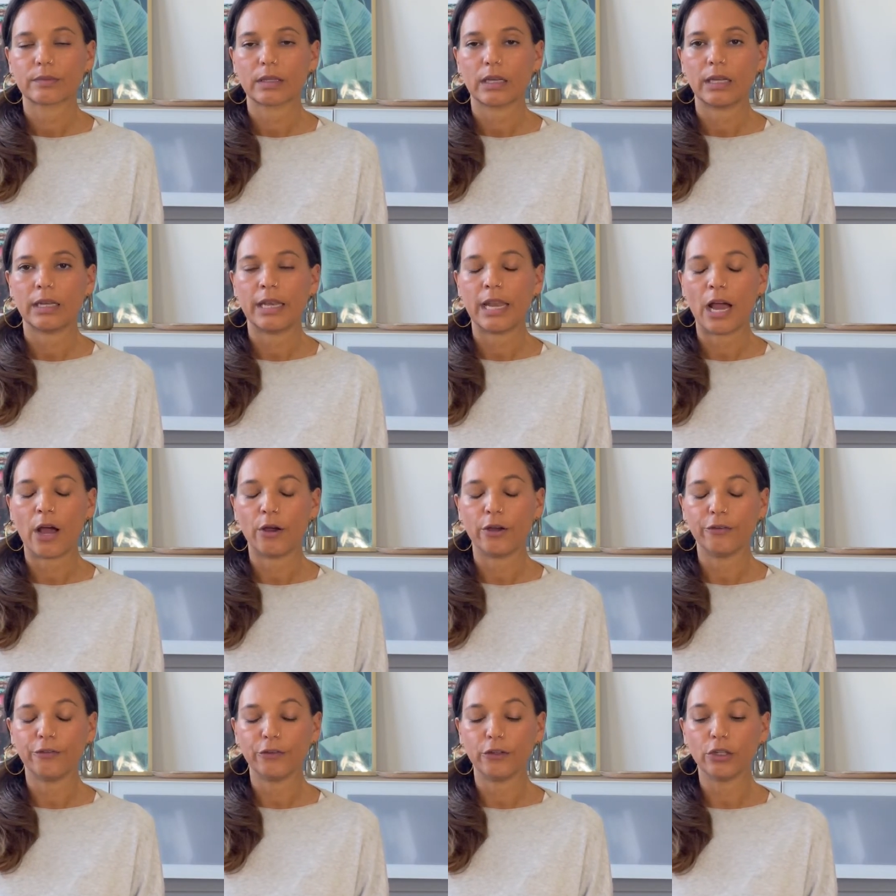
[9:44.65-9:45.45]

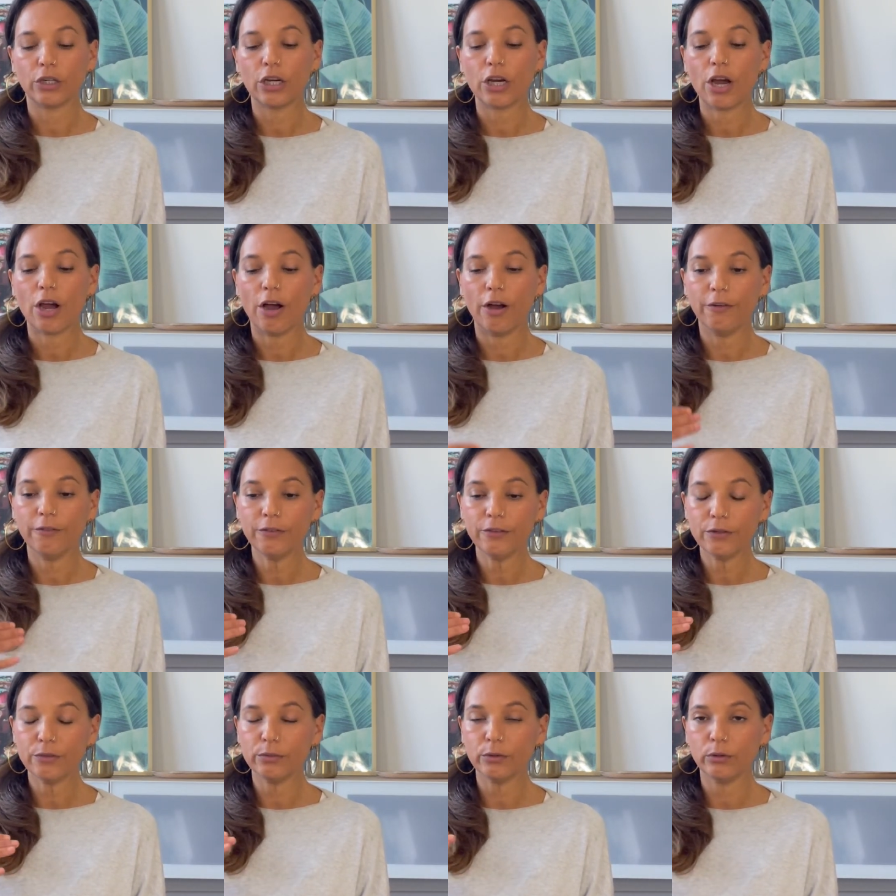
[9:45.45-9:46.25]
Now, if you're
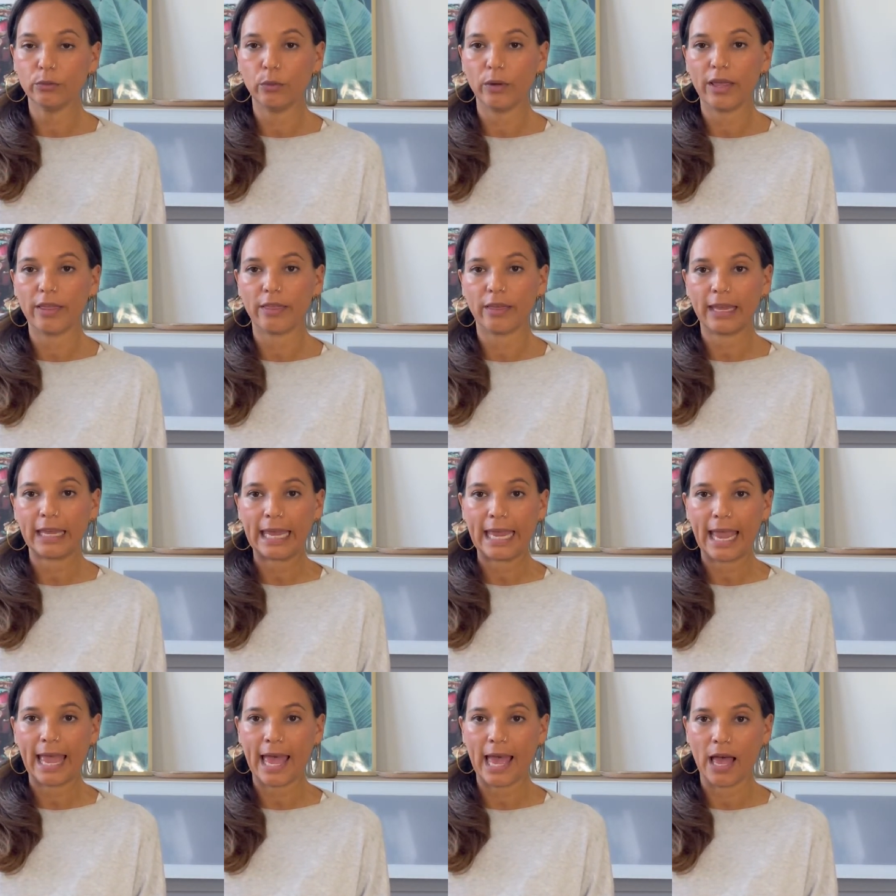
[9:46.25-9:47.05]
comfortable with the
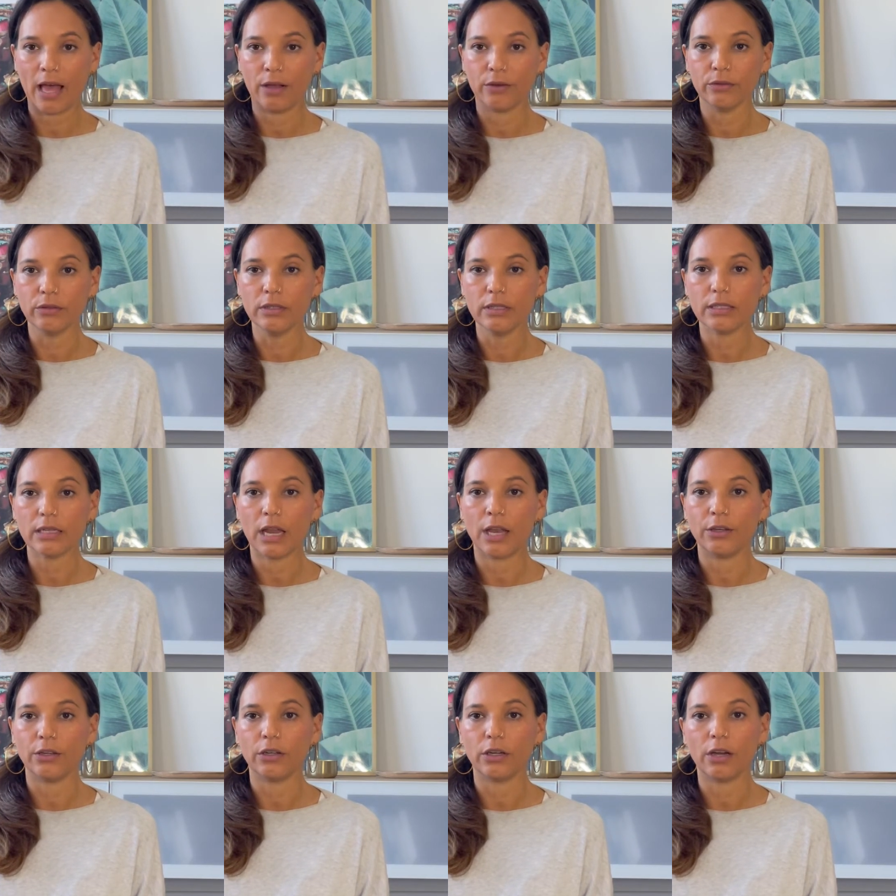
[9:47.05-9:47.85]
count
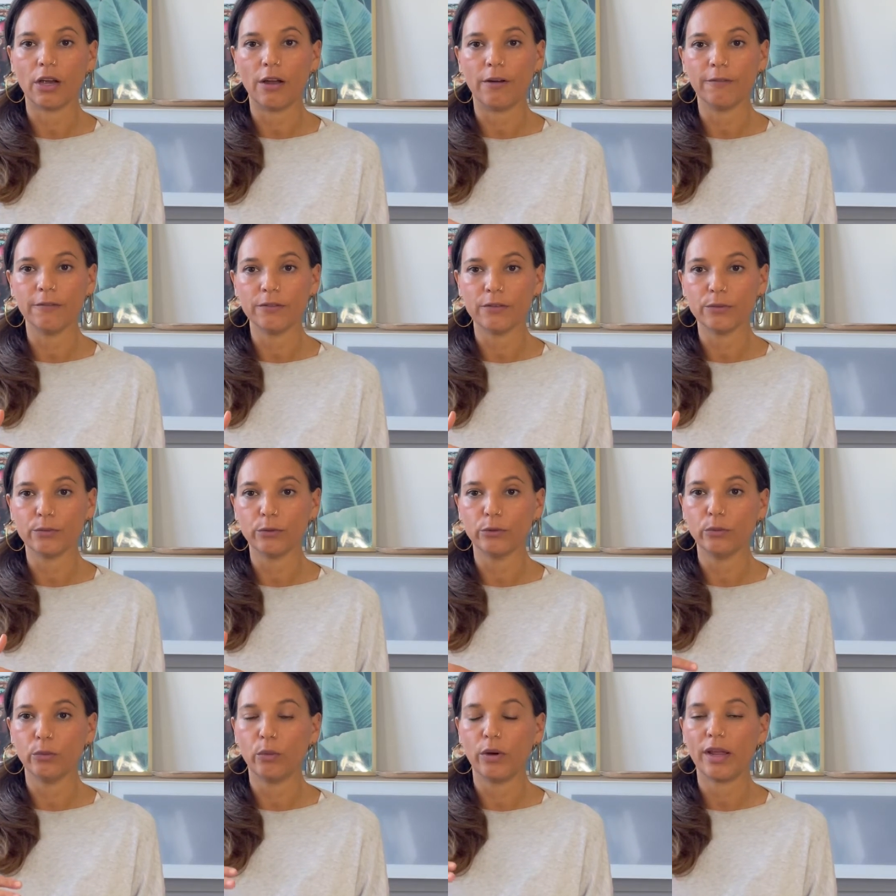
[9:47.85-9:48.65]
and you're
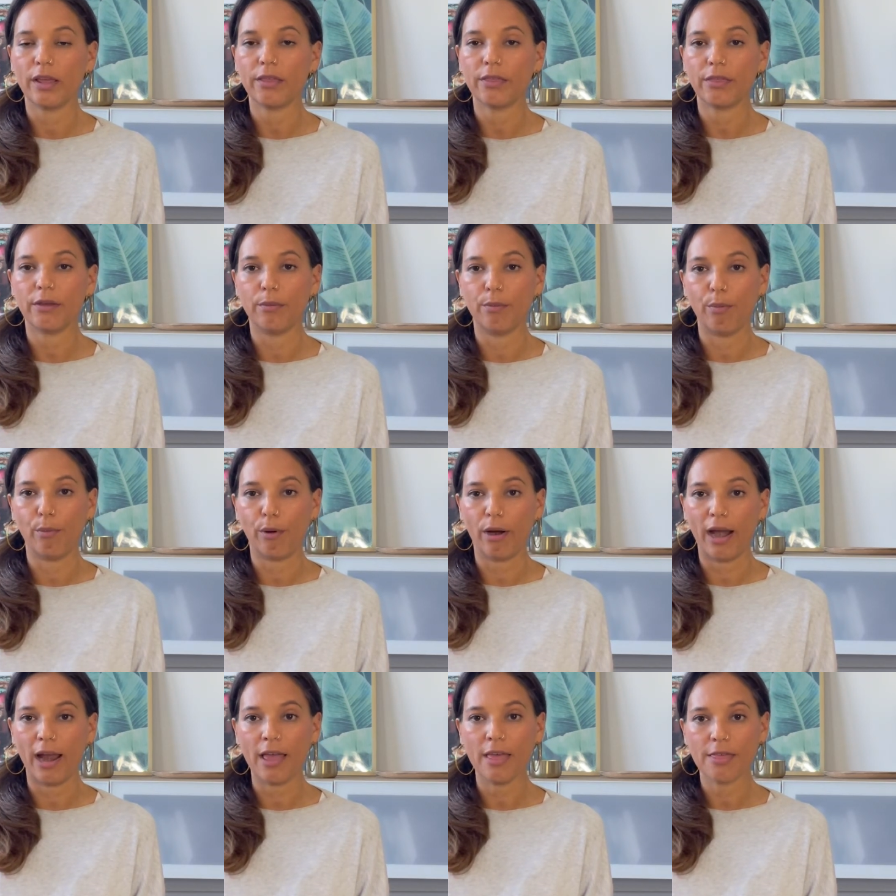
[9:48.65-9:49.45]
comfortable with the
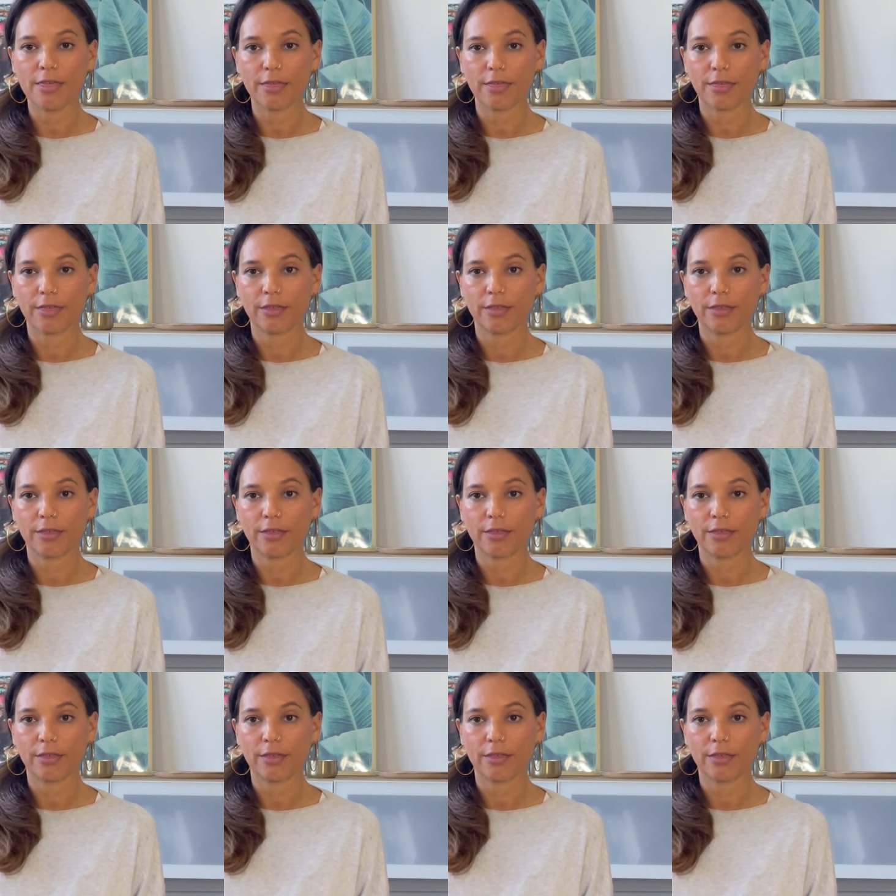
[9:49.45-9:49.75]
breath,